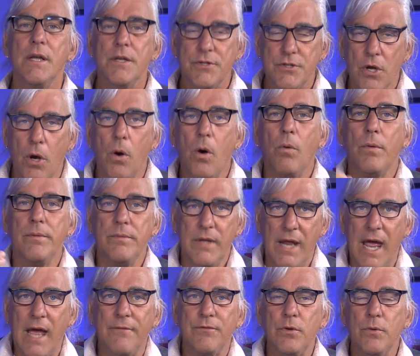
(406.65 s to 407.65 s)
So
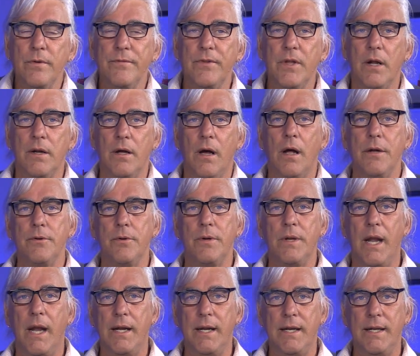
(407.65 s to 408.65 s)
you have to have done
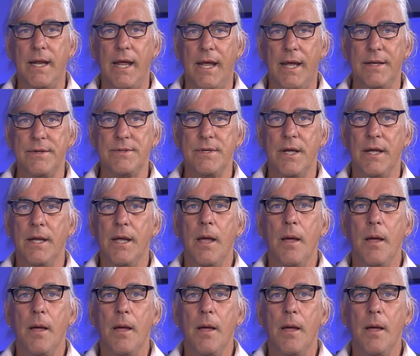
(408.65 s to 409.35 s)
180 days.